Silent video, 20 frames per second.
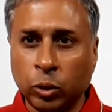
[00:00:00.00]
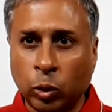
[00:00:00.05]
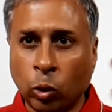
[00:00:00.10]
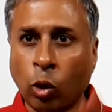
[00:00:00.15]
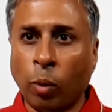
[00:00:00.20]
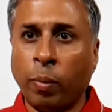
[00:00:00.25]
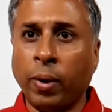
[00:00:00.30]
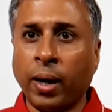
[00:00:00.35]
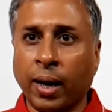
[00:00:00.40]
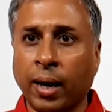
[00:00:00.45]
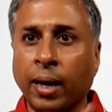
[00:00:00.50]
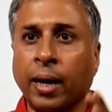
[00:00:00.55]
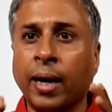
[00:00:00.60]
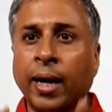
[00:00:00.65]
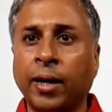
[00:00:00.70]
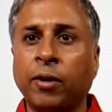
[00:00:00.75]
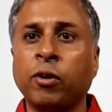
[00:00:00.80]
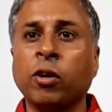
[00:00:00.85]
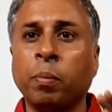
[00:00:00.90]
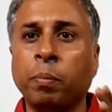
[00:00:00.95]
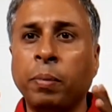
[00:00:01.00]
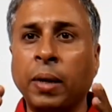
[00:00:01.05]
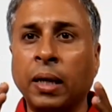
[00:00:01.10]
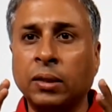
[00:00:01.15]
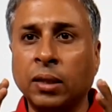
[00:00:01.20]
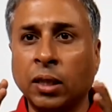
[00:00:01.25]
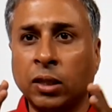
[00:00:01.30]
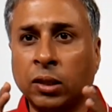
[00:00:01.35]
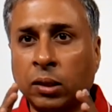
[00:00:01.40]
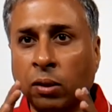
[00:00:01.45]
go back, get your
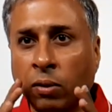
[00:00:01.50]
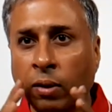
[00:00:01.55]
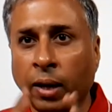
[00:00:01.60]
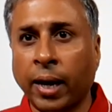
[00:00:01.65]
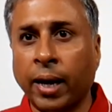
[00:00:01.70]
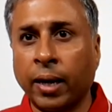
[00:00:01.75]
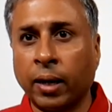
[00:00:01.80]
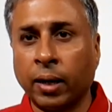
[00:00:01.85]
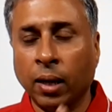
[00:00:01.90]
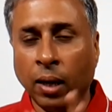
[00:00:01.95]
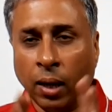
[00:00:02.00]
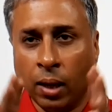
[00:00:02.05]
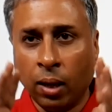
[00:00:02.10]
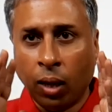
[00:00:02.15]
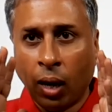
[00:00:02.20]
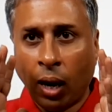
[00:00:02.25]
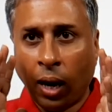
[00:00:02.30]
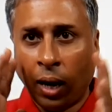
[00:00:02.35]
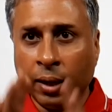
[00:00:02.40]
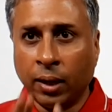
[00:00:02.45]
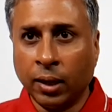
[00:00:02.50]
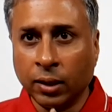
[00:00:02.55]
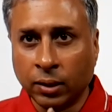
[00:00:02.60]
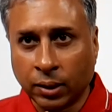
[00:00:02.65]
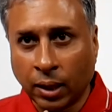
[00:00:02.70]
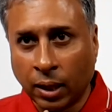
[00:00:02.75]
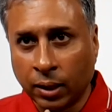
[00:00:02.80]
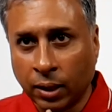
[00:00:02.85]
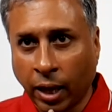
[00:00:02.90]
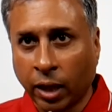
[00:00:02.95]
basics right.
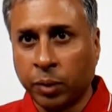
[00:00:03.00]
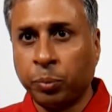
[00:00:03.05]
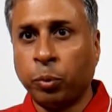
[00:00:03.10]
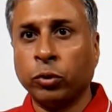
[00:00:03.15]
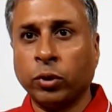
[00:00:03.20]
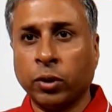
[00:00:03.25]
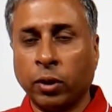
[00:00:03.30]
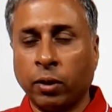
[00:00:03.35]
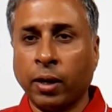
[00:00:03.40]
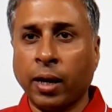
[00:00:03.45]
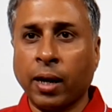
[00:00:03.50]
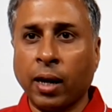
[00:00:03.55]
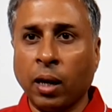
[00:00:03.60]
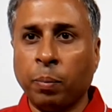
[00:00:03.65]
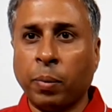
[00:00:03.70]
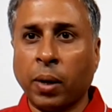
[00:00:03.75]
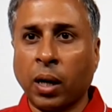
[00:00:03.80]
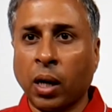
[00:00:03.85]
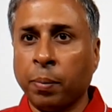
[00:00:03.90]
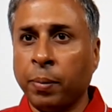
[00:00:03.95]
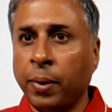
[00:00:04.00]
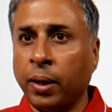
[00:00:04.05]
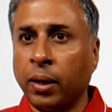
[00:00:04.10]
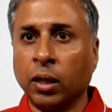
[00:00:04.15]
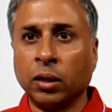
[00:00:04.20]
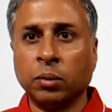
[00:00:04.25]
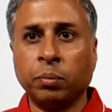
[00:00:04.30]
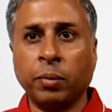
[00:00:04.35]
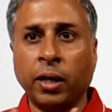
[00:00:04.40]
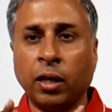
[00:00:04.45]
Understand the exposure triangle
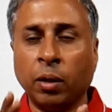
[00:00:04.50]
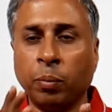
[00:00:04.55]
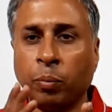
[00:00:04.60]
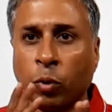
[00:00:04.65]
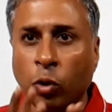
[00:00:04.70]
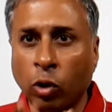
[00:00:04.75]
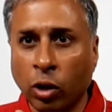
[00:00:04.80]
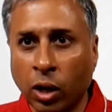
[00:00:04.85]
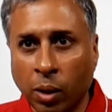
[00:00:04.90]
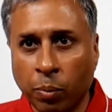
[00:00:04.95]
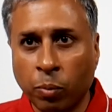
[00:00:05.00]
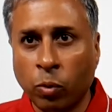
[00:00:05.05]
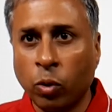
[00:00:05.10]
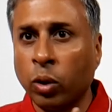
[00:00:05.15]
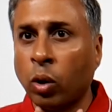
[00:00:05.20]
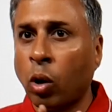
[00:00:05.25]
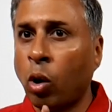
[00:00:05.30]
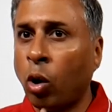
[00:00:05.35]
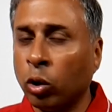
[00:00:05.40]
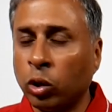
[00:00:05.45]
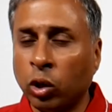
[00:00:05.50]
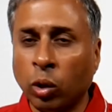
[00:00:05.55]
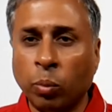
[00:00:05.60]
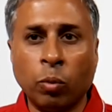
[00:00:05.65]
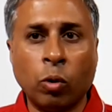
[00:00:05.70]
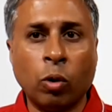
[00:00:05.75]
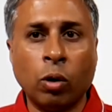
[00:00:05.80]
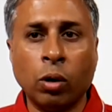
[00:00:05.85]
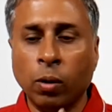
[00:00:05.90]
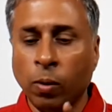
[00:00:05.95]
parameters, be it in program mode, auto
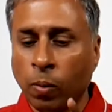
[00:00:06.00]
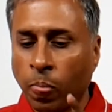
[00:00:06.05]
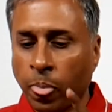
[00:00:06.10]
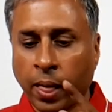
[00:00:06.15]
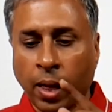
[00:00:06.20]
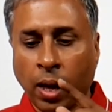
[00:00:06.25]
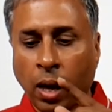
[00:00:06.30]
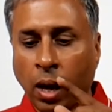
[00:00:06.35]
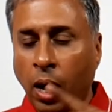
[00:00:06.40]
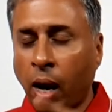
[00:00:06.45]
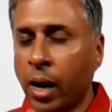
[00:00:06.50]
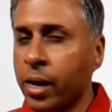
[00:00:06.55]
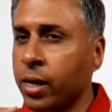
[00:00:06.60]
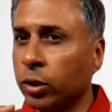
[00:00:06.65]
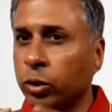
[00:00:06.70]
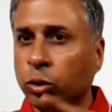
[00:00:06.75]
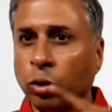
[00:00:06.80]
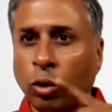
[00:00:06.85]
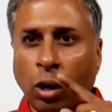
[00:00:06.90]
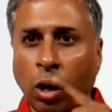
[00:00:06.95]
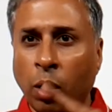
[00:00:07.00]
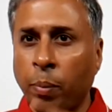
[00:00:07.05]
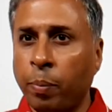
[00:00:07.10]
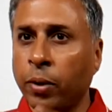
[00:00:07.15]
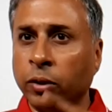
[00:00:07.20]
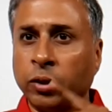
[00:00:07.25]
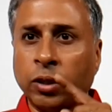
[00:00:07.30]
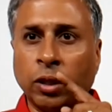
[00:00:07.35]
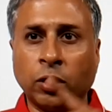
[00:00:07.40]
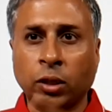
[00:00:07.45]
mode, ISO,
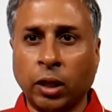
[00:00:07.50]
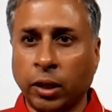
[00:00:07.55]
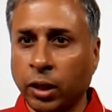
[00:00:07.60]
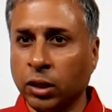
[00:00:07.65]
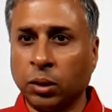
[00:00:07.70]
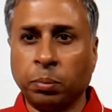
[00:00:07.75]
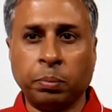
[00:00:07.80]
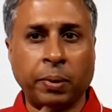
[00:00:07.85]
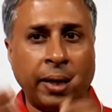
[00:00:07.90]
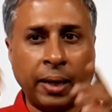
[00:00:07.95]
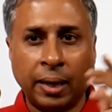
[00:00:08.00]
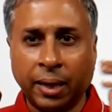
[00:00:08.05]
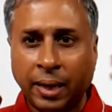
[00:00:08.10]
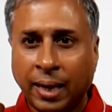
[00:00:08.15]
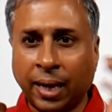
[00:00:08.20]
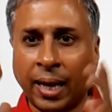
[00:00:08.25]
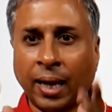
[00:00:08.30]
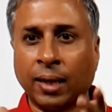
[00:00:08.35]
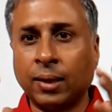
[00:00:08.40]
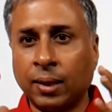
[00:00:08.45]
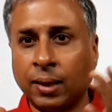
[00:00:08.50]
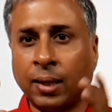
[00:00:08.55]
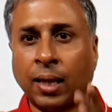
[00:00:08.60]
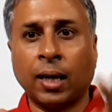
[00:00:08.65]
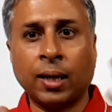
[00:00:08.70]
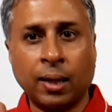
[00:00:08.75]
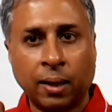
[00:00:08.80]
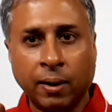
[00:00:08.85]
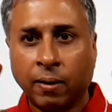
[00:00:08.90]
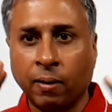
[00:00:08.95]
aperture, shutter speed. Get
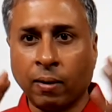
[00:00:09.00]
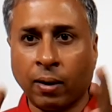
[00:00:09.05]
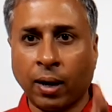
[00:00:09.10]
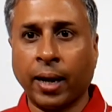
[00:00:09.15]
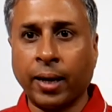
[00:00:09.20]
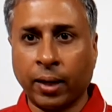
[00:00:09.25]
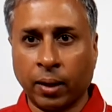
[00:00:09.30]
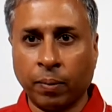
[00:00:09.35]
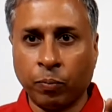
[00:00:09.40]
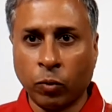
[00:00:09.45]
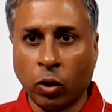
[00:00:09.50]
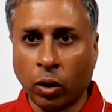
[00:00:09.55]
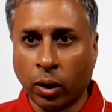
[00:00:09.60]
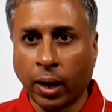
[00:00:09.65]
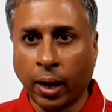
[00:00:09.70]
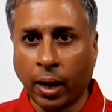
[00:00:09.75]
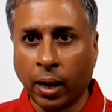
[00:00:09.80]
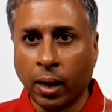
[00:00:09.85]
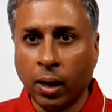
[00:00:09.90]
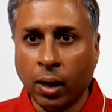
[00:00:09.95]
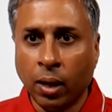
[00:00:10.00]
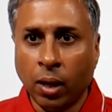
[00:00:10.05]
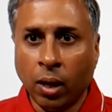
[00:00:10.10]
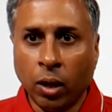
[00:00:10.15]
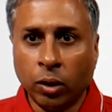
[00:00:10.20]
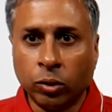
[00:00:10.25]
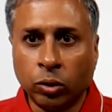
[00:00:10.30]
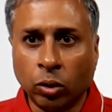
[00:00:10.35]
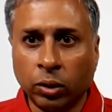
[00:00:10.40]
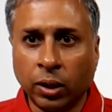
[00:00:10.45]
that right. Okay.
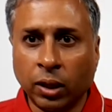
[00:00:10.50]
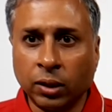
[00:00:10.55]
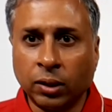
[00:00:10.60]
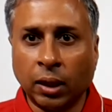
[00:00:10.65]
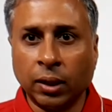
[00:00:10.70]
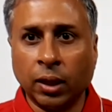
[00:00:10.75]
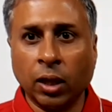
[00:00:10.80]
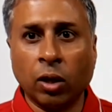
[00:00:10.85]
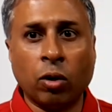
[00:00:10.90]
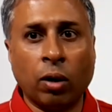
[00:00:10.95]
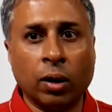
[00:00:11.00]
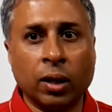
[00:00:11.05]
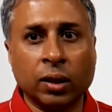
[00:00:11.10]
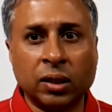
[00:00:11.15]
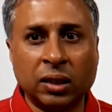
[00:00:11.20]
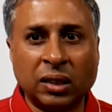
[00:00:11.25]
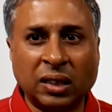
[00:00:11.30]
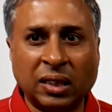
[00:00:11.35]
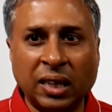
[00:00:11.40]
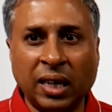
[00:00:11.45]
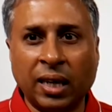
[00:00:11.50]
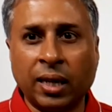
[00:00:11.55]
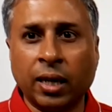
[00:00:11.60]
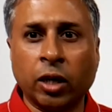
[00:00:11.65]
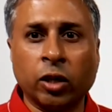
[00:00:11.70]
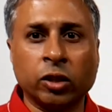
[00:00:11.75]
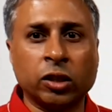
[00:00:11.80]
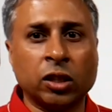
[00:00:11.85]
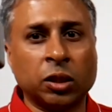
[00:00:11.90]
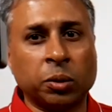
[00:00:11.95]
So there is nothing called as a secret,
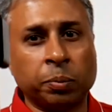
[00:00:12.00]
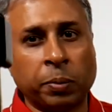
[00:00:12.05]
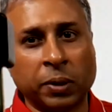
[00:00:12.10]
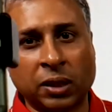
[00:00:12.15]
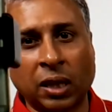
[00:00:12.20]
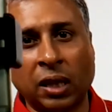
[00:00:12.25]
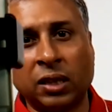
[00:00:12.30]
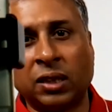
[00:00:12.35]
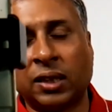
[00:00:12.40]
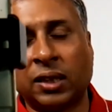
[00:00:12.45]
as a special